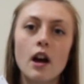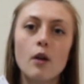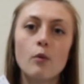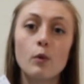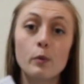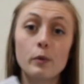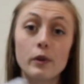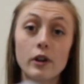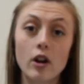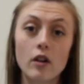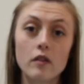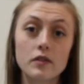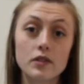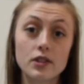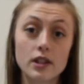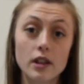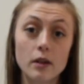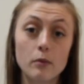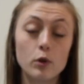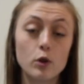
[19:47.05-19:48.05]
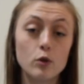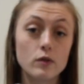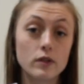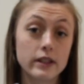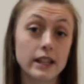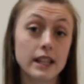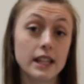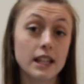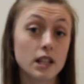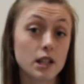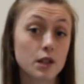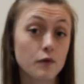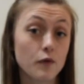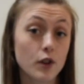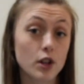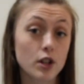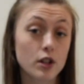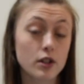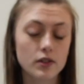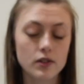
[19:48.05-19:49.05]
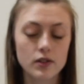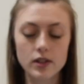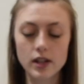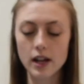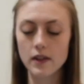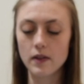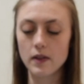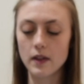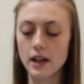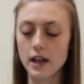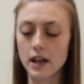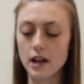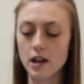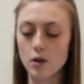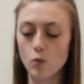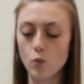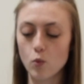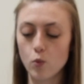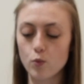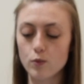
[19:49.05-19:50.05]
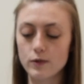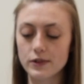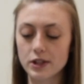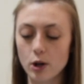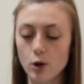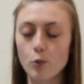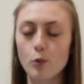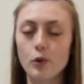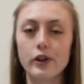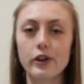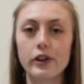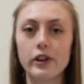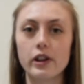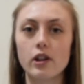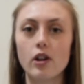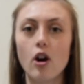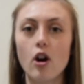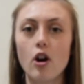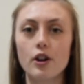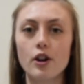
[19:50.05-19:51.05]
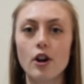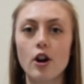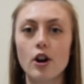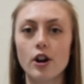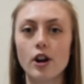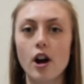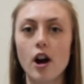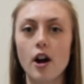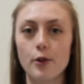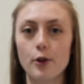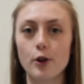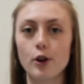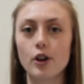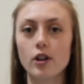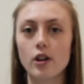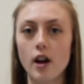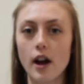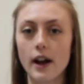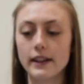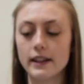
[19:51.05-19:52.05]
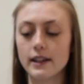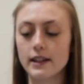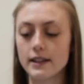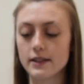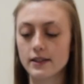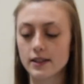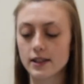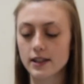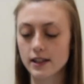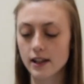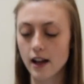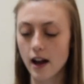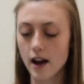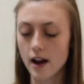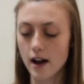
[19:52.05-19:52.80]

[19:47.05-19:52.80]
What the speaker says: When we harvest them, use these first, and then start working on our other onions.